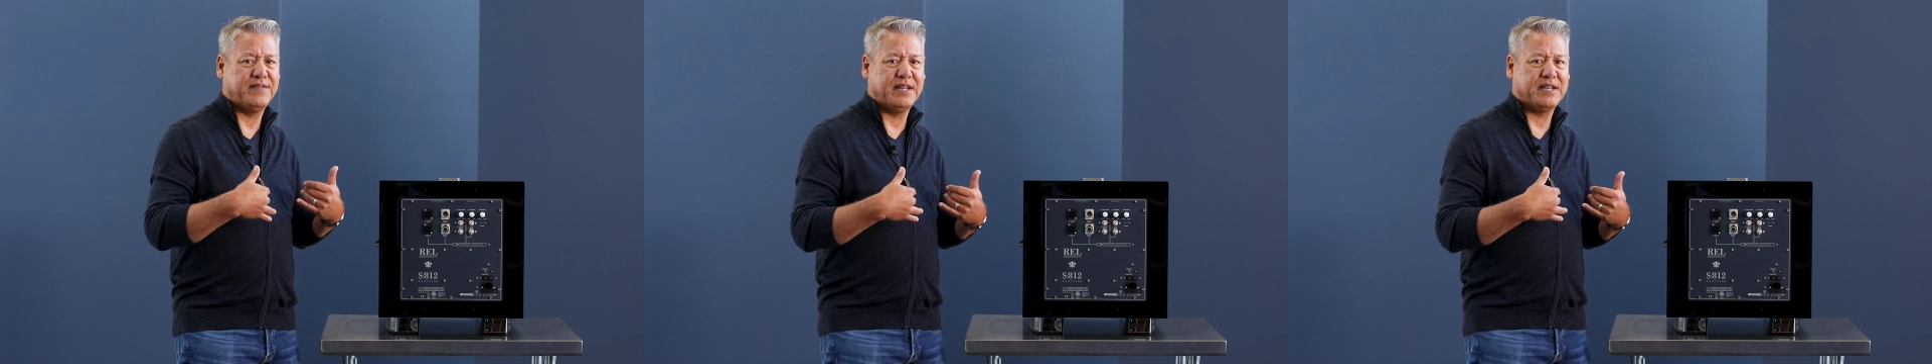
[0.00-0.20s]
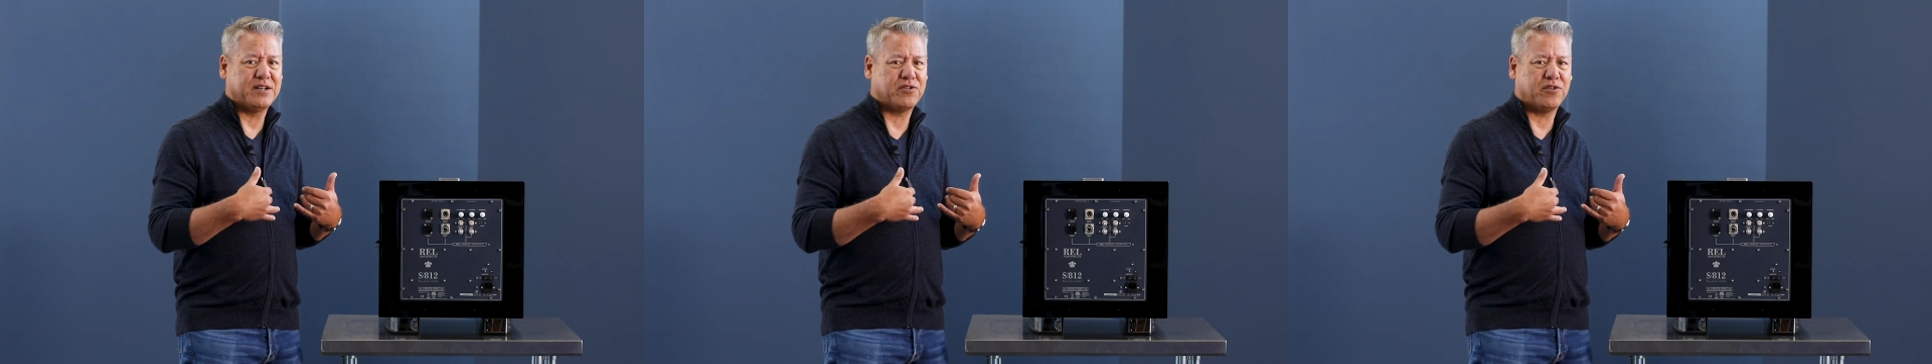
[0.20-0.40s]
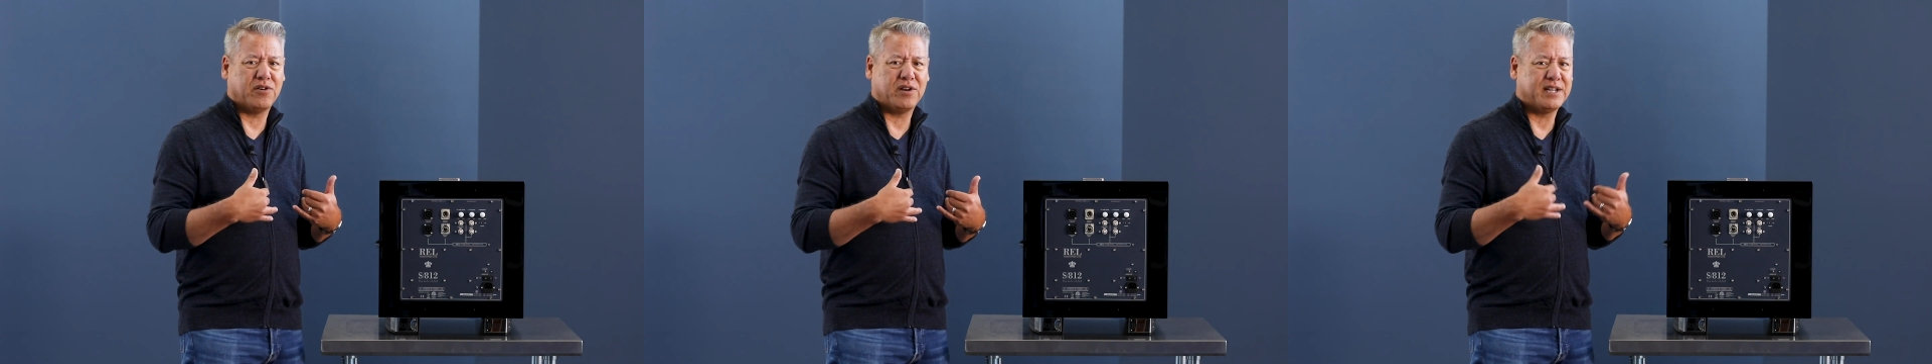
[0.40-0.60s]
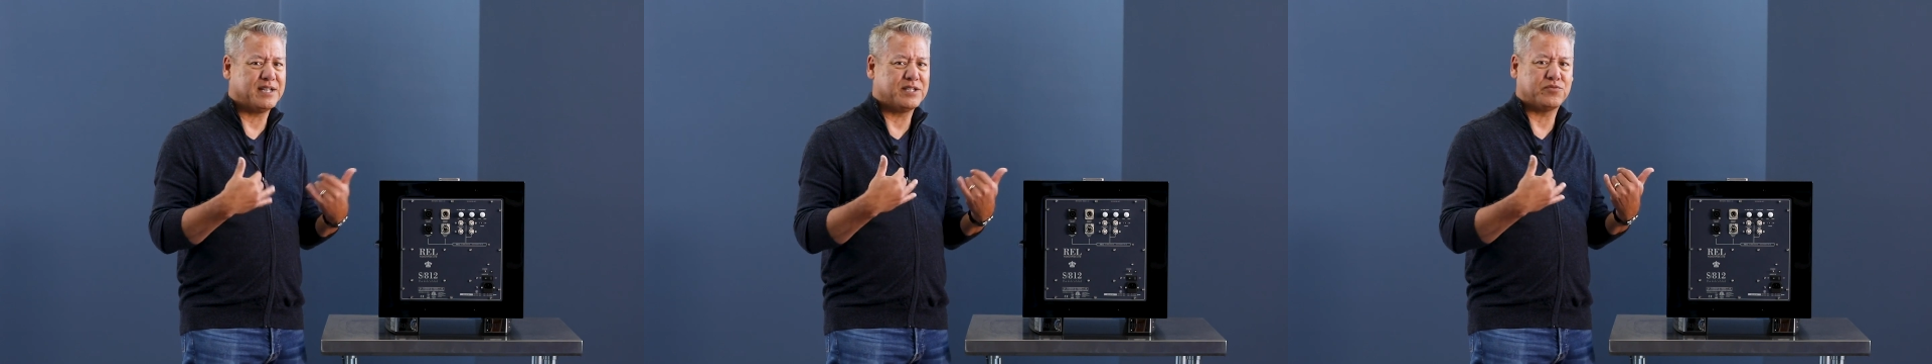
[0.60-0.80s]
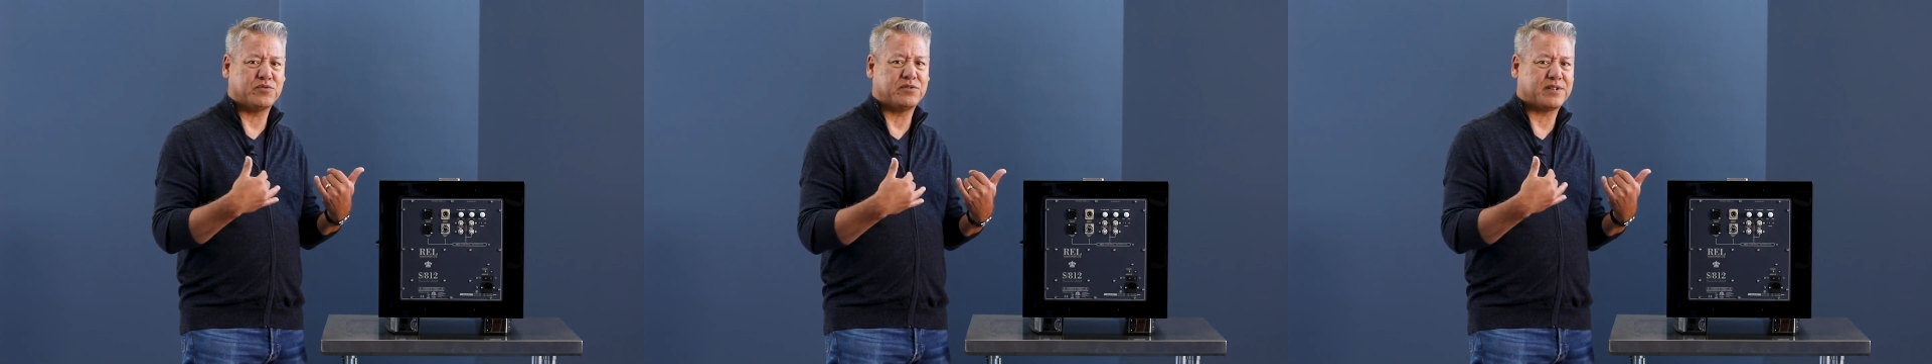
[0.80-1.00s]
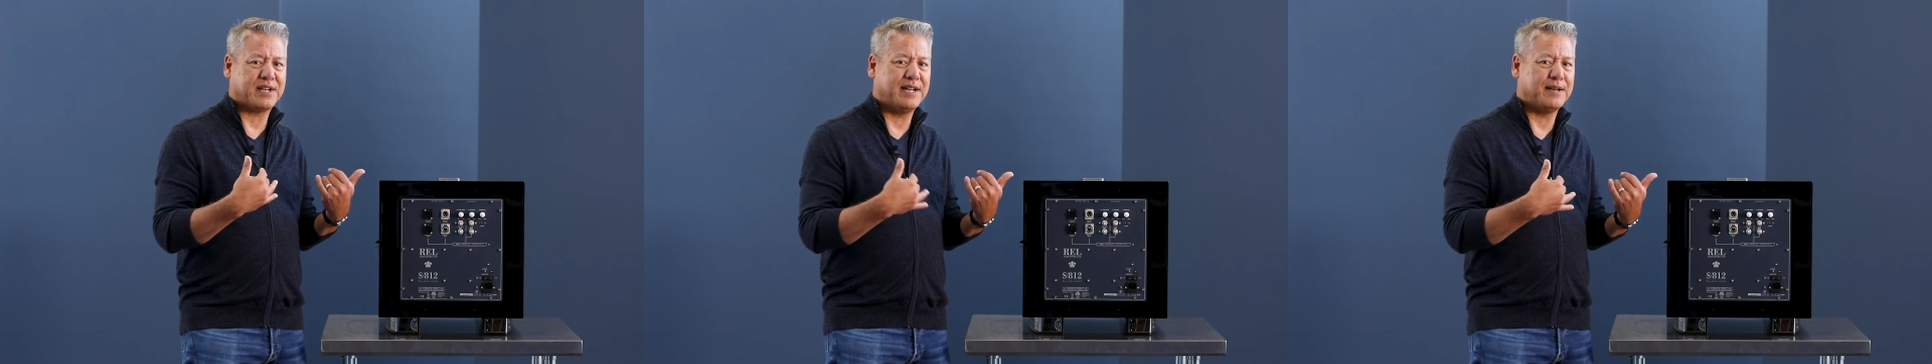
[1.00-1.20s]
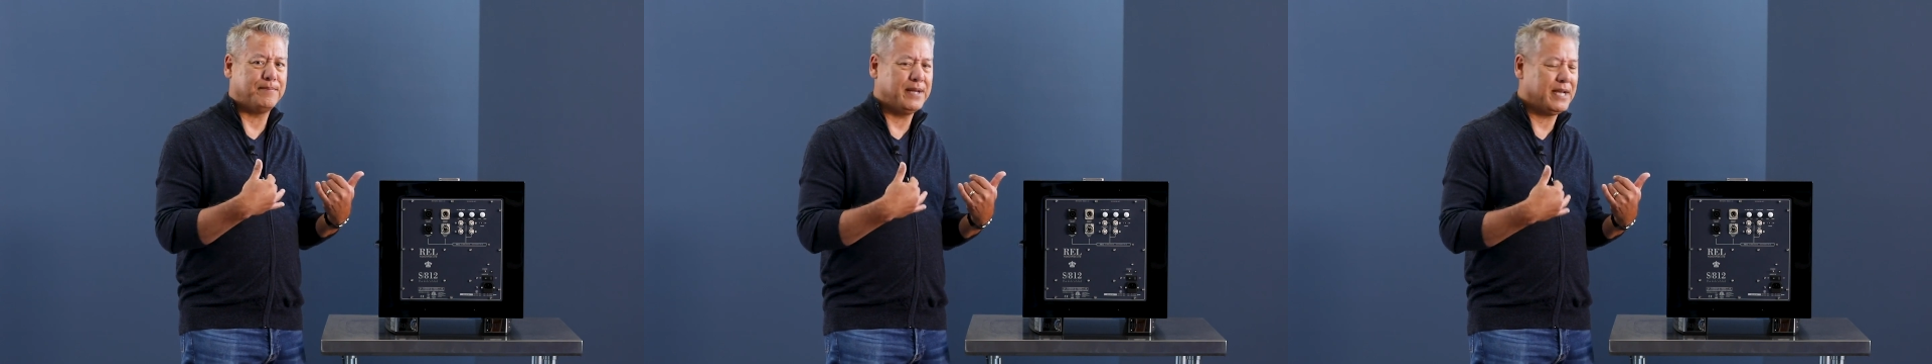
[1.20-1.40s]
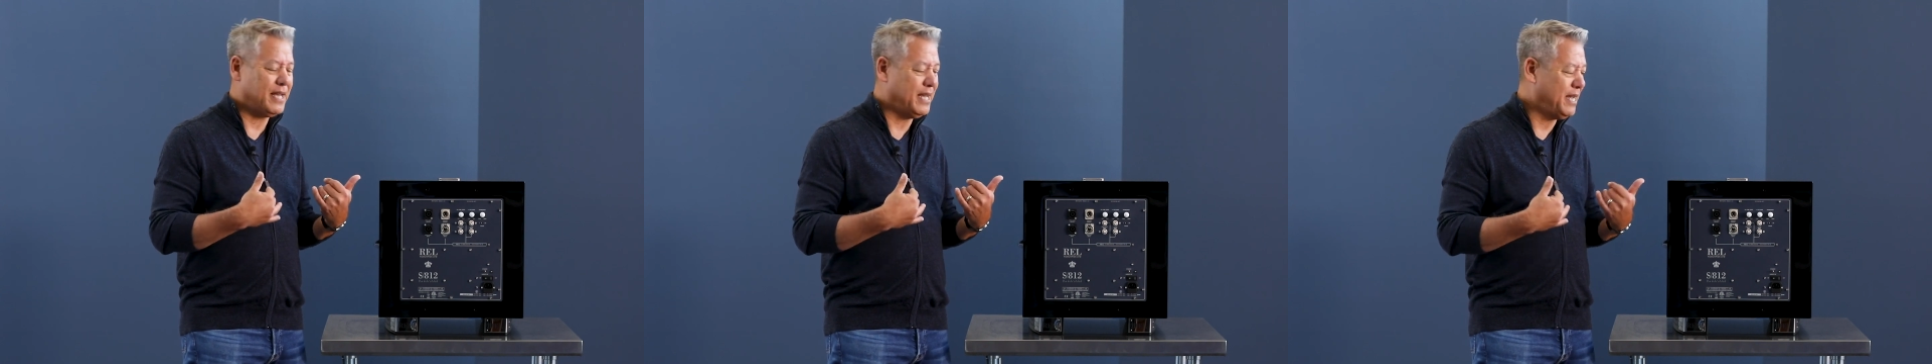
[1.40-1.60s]
feet internally because we're kind of
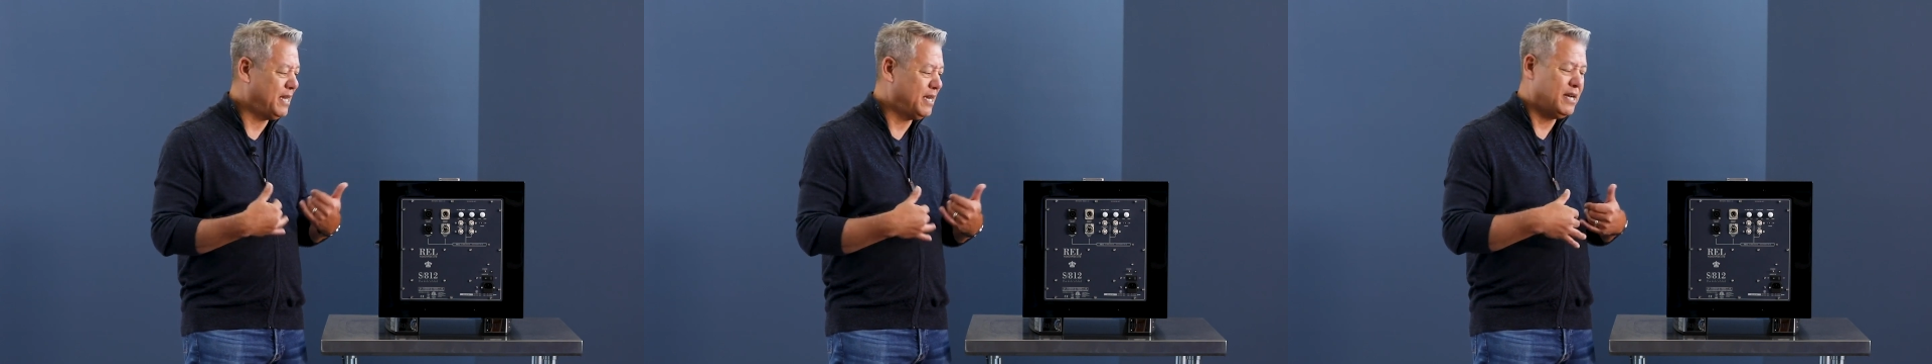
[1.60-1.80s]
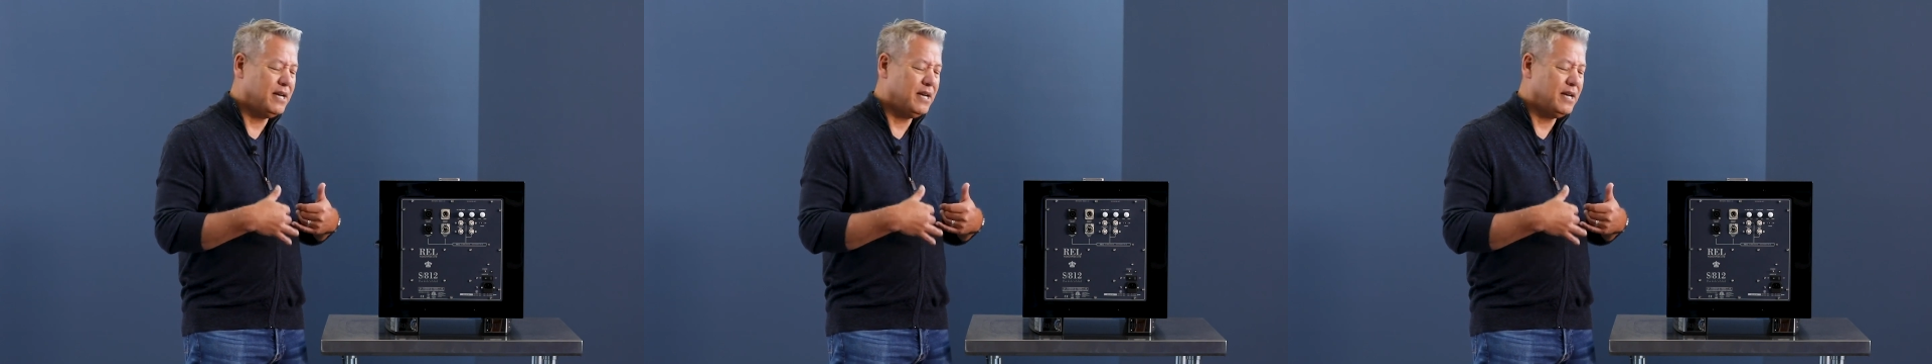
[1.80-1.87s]
picky,